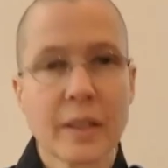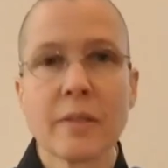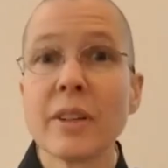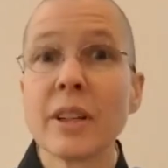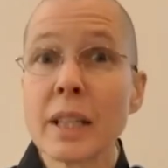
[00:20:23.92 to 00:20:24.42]

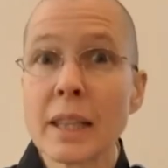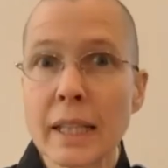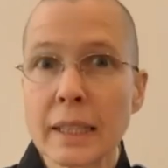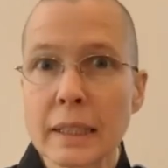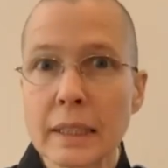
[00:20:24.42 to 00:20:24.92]
Very
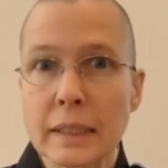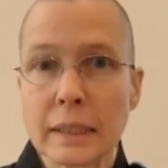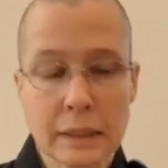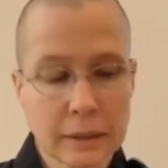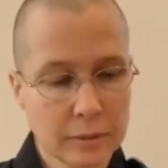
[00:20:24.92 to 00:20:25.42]
lightly.
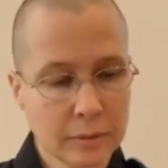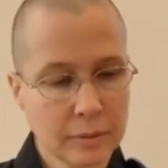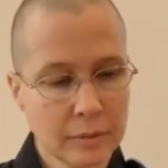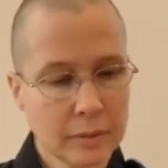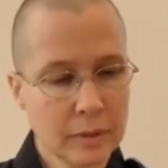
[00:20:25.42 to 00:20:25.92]

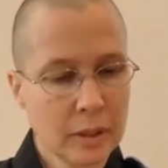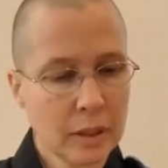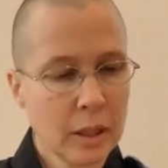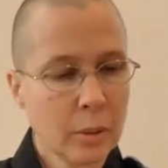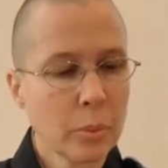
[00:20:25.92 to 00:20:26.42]

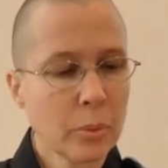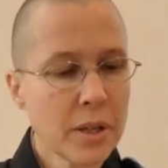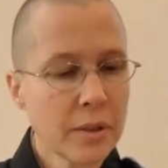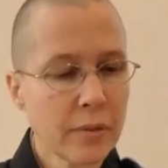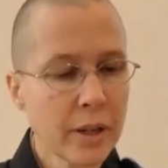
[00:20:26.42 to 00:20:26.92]

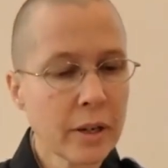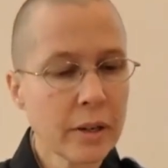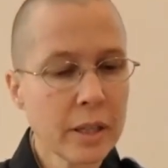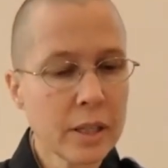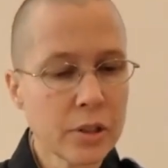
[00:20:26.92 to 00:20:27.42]
Breathe
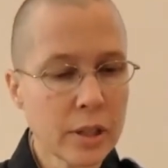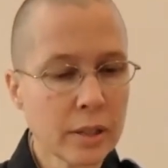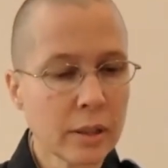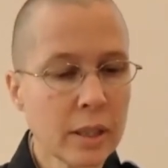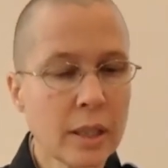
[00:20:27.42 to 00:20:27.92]
very
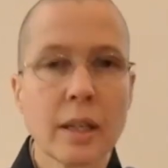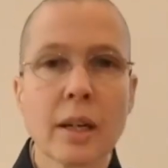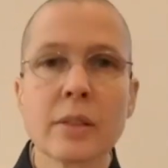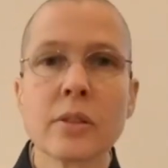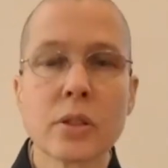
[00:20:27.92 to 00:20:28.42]
gently
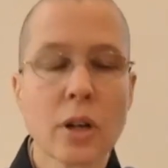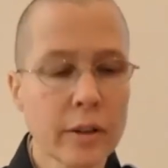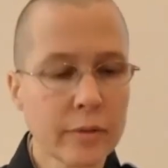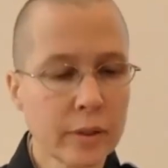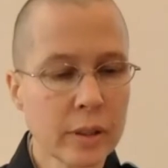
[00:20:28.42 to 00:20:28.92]
and
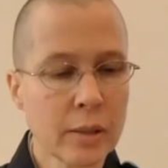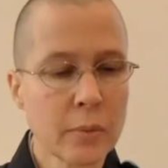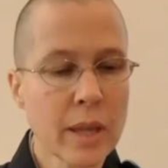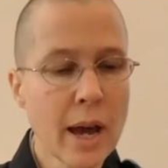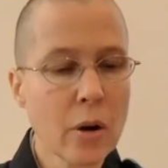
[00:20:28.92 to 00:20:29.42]
softly
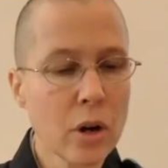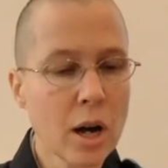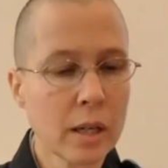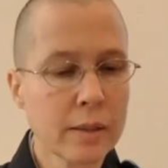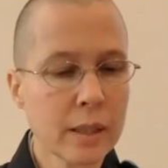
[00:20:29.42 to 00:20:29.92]
without
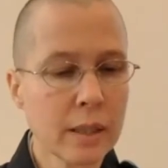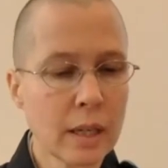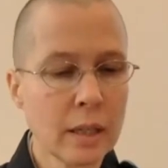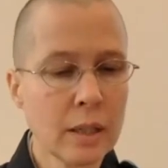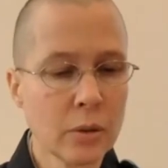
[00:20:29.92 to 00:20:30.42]
causing
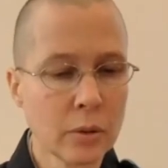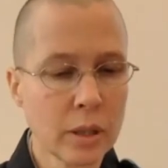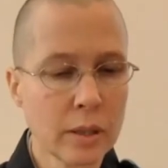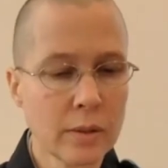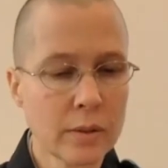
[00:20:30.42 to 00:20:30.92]
any
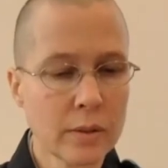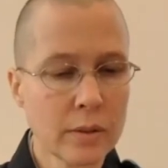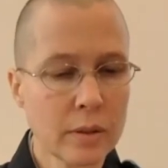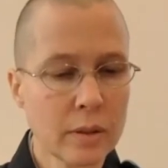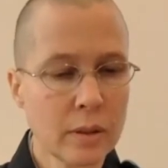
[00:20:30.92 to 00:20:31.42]
noise,
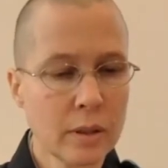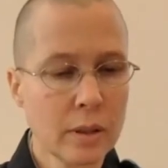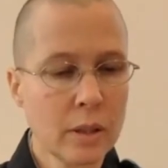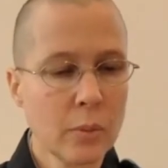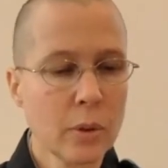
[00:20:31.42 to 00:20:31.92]

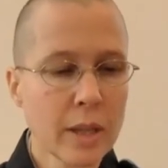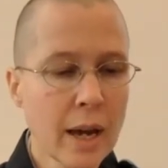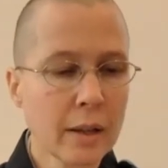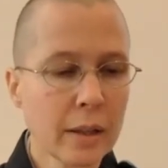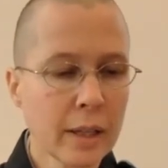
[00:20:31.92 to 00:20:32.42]

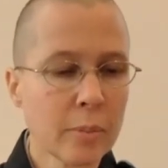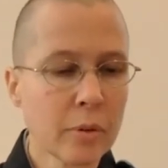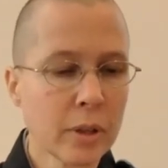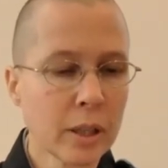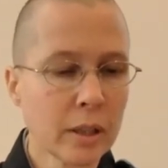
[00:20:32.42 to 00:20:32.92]
without
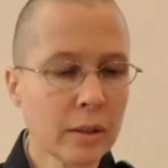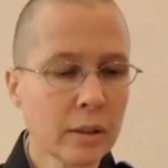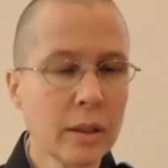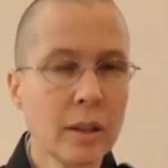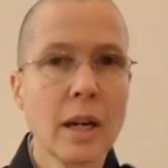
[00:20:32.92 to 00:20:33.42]
laboring,
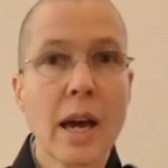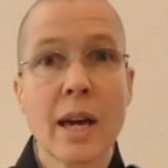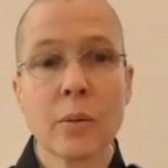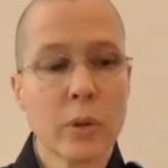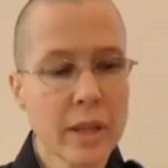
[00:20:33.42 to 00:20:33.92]

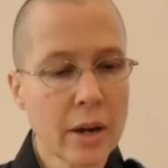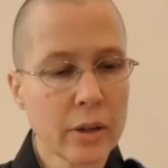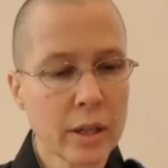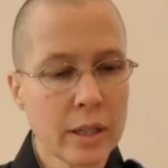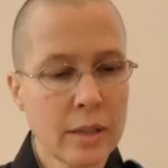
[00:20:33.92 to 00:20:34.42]
and without
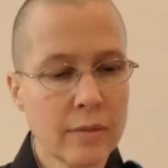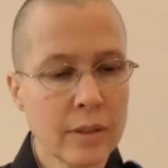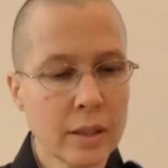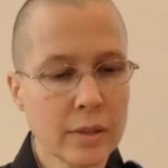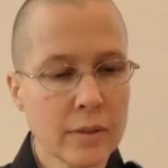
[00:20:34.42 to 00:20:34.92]

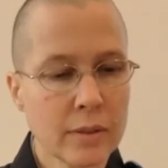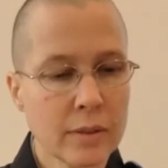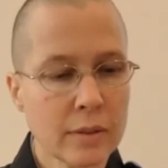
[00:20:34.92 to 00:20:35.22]
unevenness.